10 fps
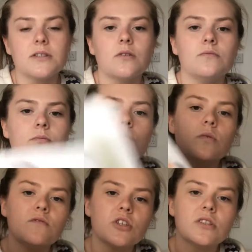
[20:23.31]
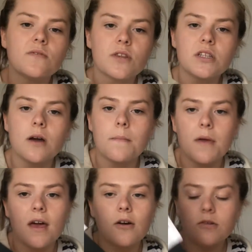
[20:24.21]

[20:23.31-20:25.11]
So we've just, for the time being,